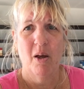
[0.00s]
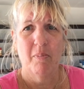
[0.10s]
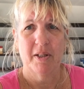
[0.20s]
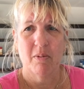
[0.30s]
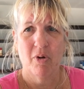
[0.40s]

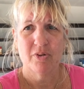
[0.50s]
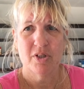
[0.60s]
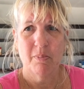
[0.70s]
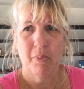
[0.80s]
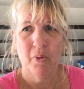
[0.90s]
But the most
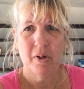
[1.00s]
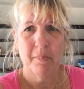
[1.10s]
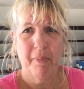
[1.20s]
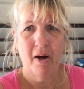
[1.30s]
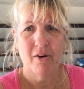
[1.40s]
important
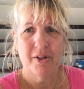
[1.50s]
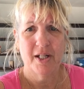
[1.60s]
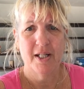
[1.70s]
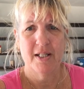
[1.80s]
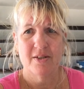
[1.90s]
part
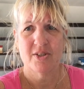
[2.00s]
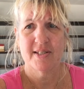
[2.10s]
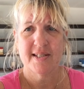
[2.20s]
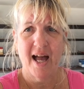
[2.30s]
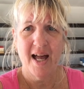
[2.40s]
is
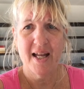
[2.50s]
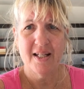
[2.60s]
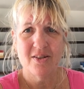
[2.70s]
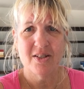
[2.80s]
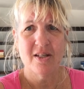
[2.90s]

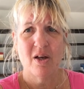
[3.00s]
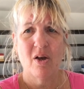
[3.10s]
signs,